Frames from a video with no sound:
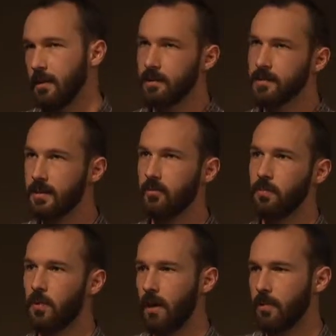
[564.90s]
several
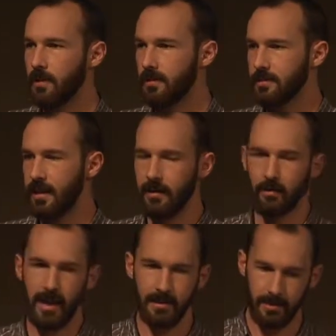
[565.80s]
properties that
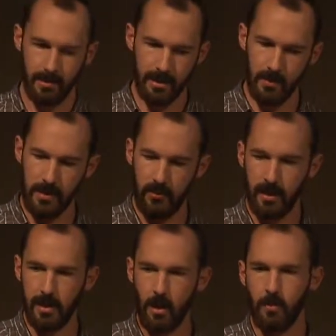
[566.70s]
Glance doesn't
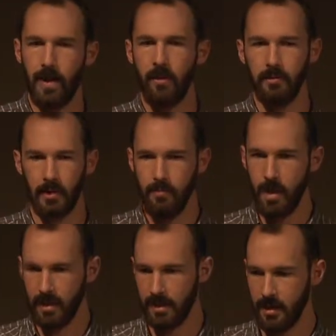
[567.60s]
specifically know about. They're
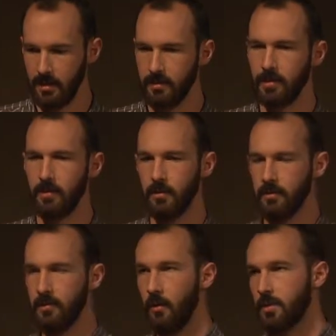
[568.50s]
metadata, so they're
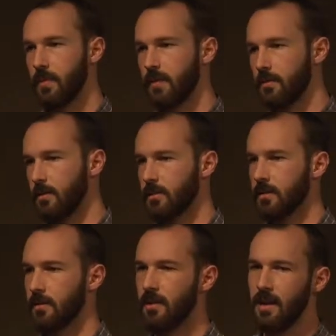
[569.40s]
owned by the
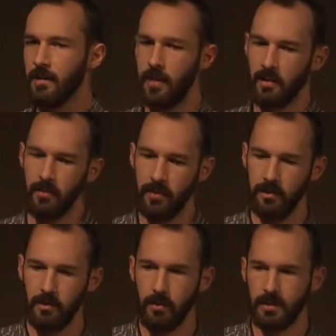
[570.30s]
user. But if a
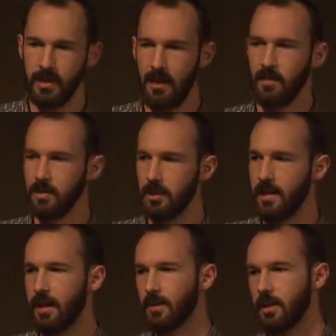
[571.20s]
user owns the image, then
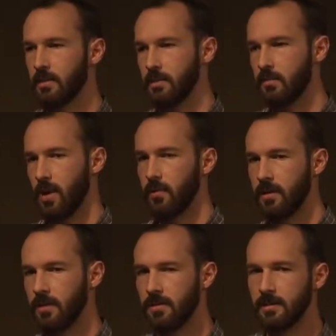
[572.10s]
they can change the
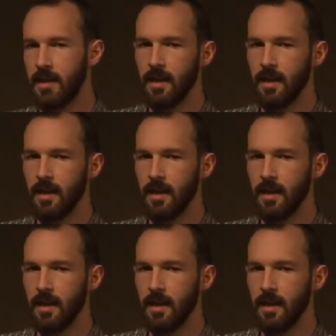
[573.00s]
properties.